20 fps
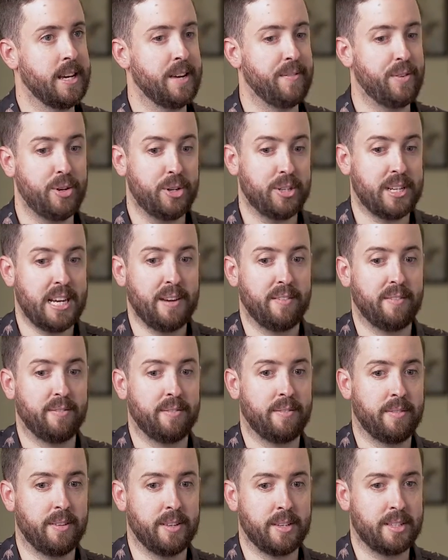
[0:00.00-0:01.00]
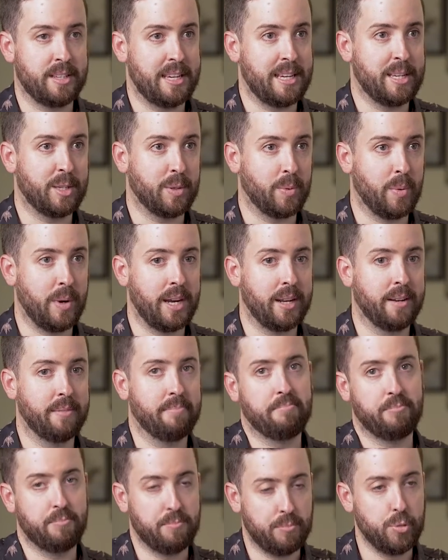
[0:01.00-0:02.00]
If you just have the C-suite,
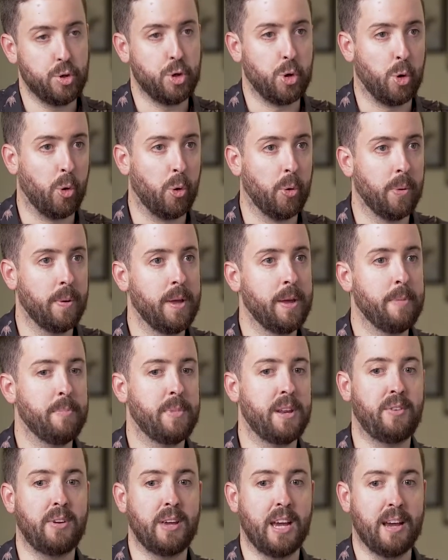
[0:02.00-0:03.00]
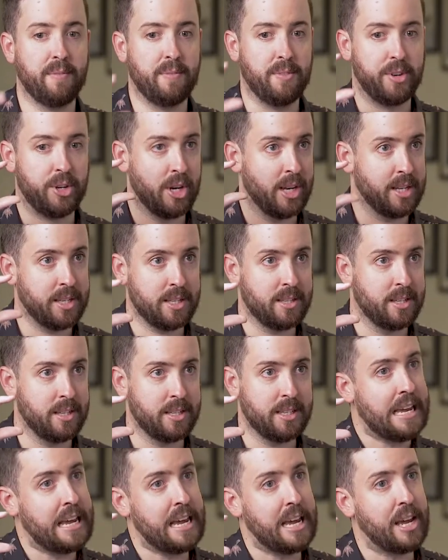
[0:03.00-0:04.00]
sure, but if you have just the
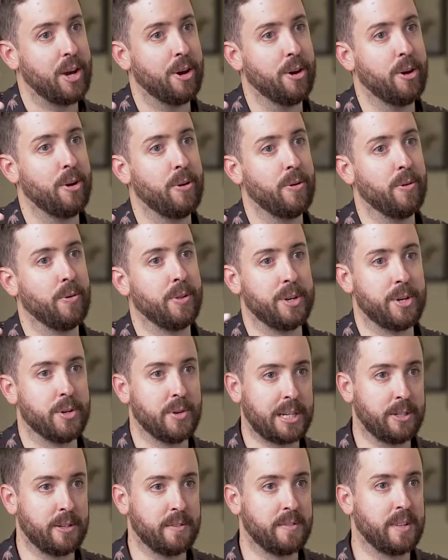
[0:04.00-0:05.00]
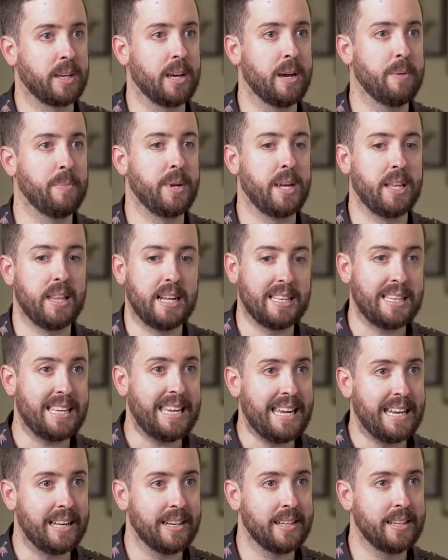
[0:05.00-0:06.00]
C E O or the director of the company and that's
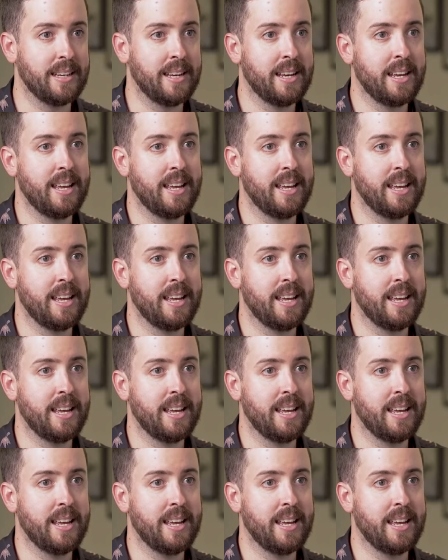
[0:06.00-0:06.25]
it,